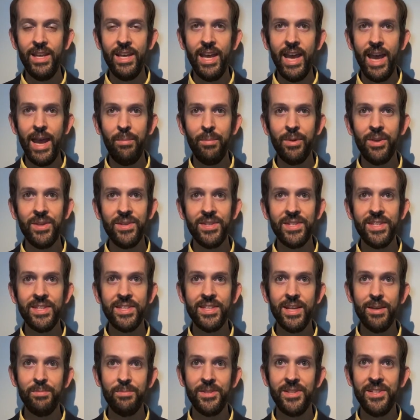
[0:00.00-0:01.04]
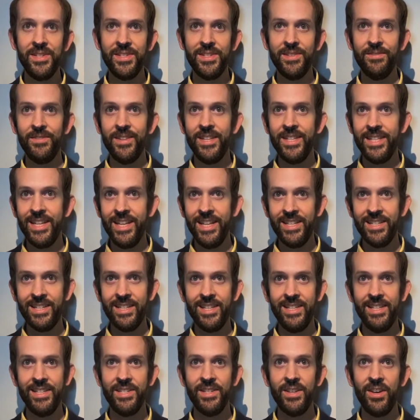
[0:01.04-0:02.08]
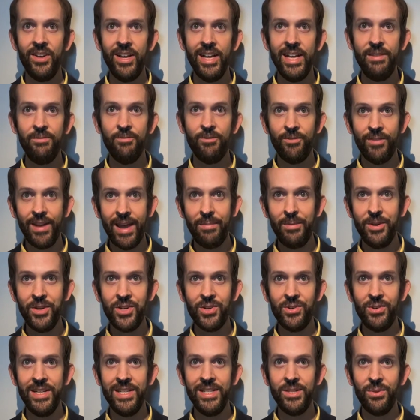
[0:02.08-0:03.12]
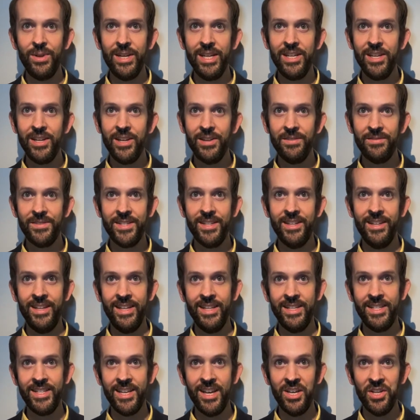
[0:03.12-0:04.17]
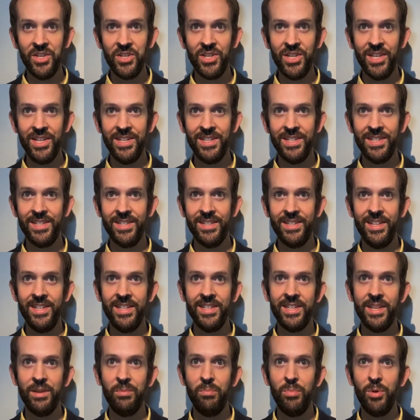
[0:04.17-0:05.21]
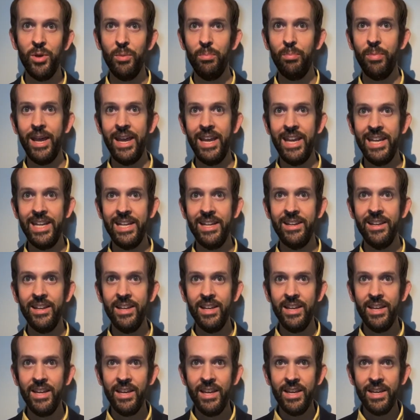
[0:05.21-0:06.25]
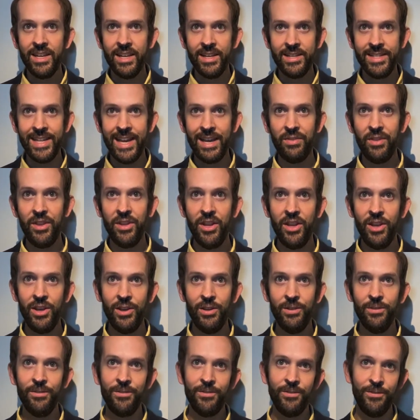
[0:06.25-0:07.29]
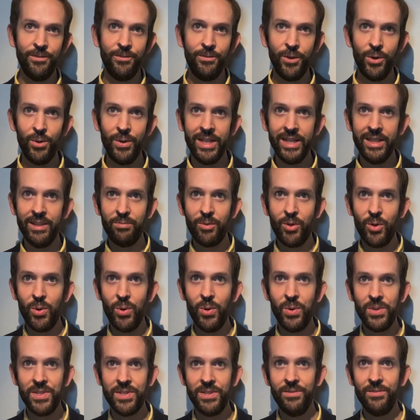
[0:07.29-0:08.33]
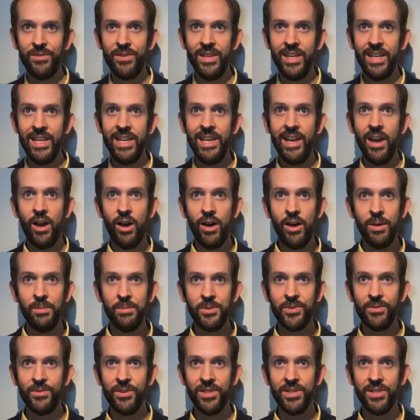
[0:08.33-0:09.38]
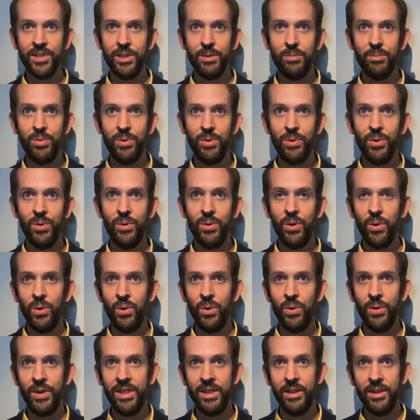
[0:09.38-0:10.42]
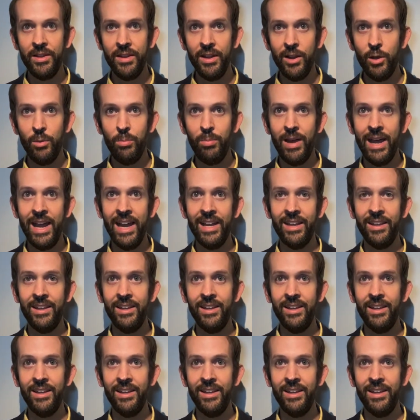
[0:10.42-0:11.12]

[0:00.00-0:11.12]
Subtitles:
And because the substance of the disc is highly inflammatory to any nerves that it touches, this can put pain down the nerve following the course of the arms, for example, or in the lower back